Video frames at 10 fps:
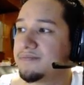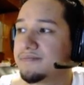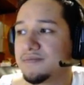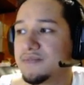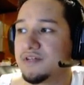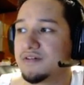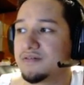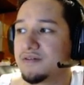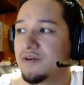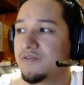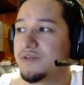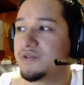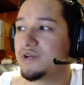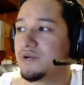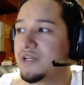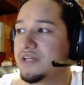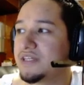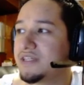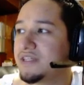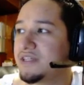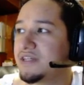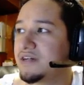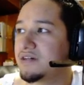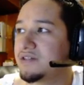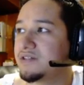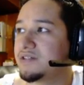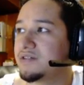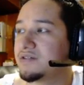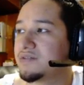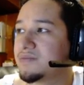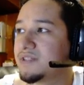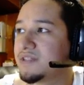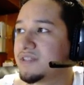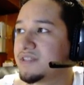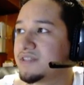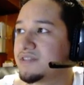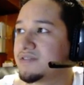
you know, or if you don't like EE at all, you can go something like this.